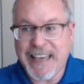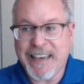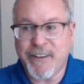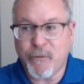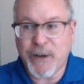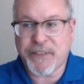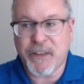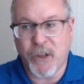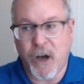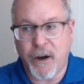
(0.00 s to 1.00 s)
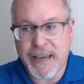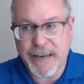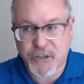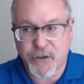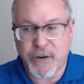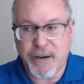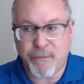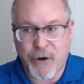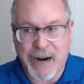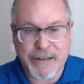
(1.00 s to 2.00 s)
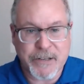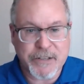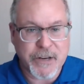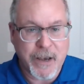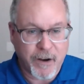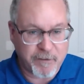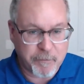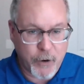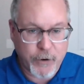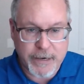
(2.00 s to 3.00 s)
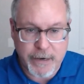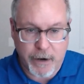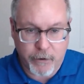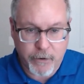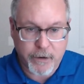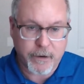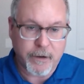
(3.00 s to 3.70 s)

Even with the long history and practice of poke-yoke,